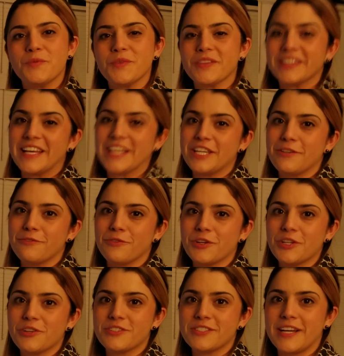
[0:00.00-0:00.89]
Thank you for
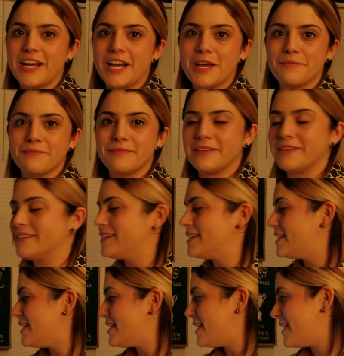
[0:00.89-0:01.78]
your time,
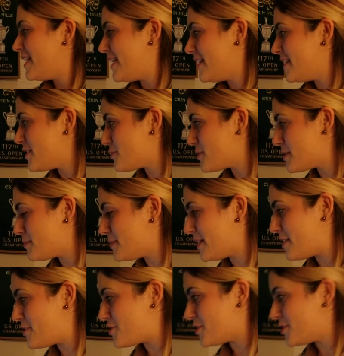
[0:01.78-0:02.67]
and this was a
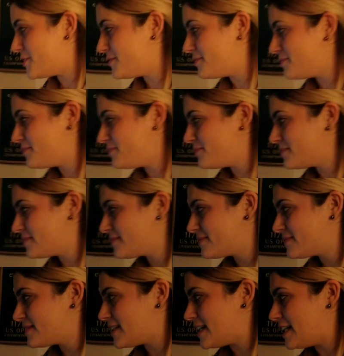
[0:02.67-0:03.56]
pleasure.
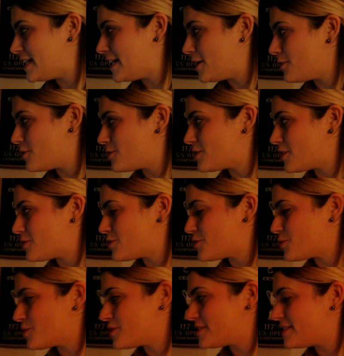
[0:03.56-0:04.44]
And here is our
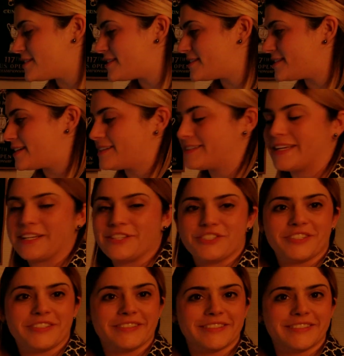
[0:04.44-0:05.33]
sources and
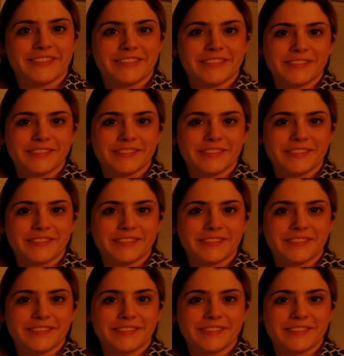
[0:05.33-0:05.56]
citations.